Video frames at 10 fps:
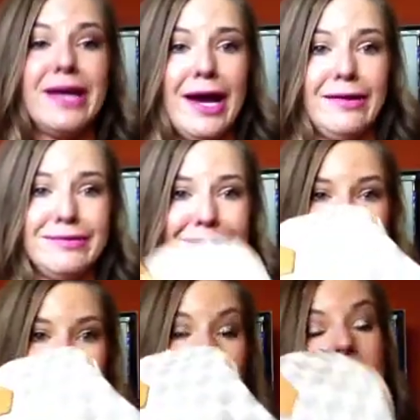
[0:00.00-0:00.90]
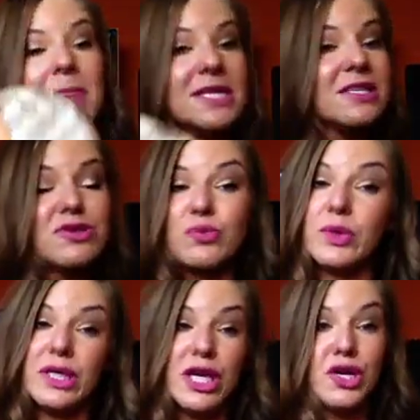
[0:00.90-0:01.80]
yeah, that's this is a
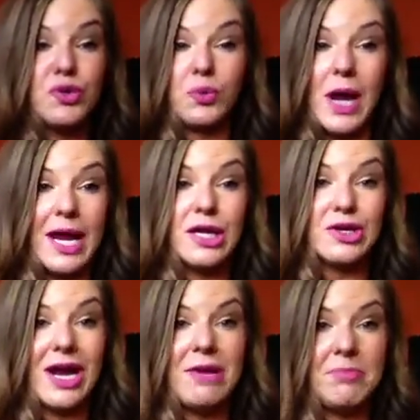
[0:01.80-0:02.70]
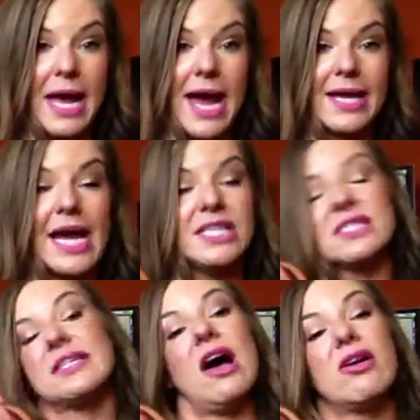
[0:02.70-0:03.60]
really great, great bag. I
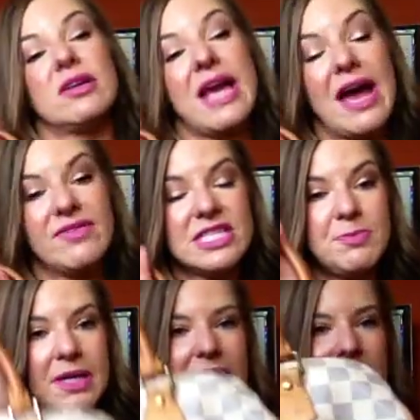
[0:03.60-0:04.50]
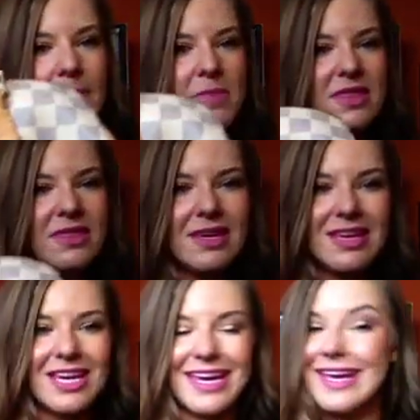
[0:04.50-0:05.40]
just already have a Speedy and I'm
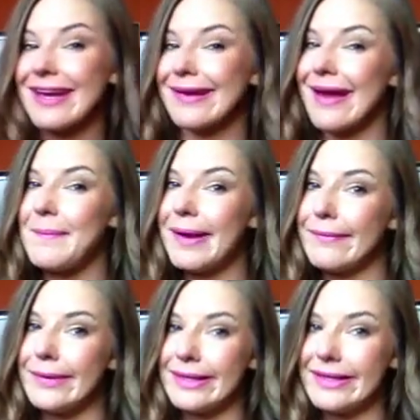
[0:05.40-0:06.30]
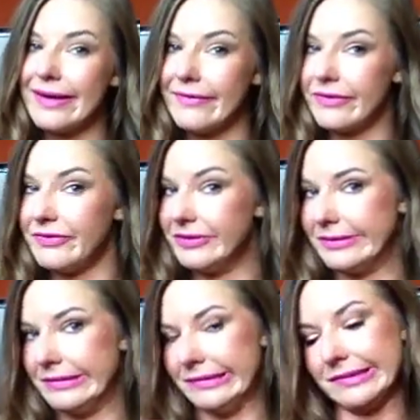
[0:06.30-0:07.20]
thinking I might want a
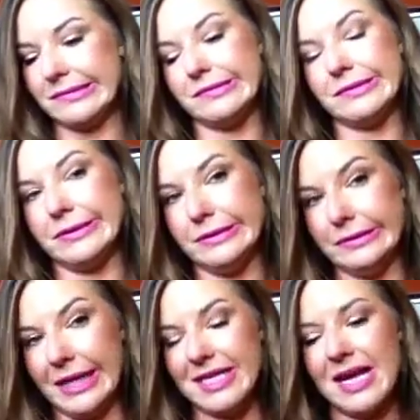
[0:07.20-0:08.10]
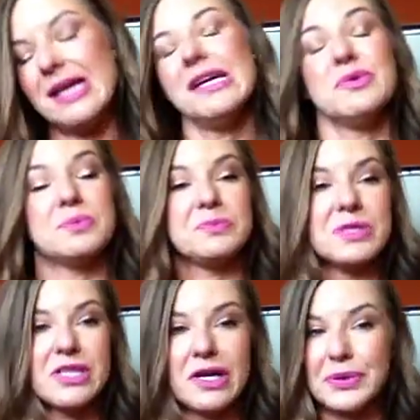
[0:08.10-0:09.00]
Neverfull. I don't know. I, am
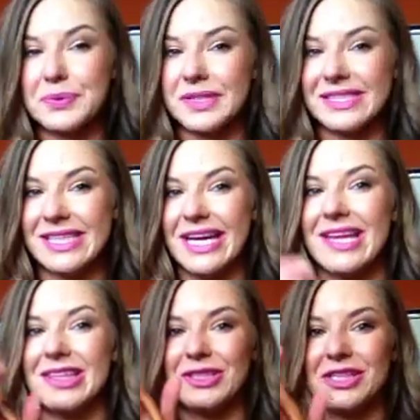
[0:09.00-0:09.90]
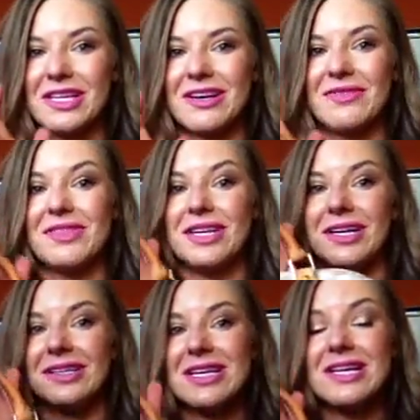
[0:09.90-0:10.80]
starting to really like the look of
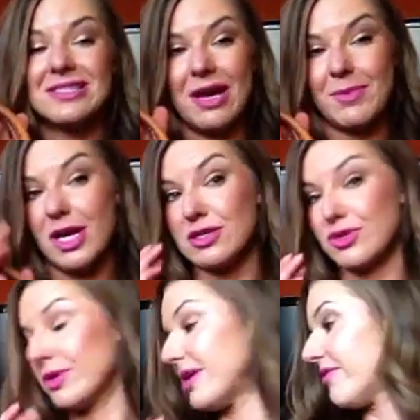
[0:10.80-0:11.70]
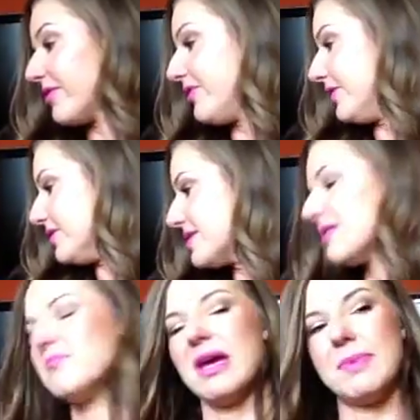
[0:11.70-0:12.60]
the Damier Azur Neverfulls,
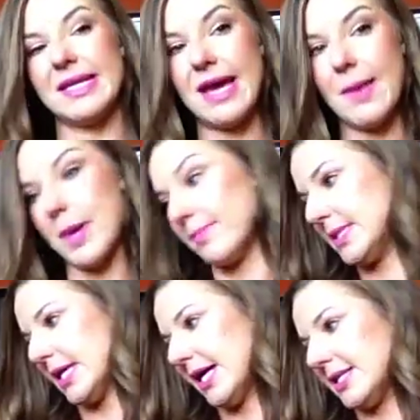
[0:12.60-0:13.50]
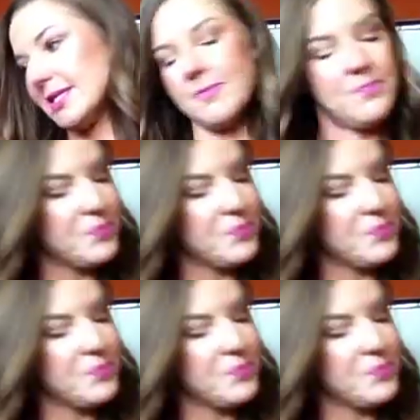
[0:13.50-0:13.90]
maybe in the MM size.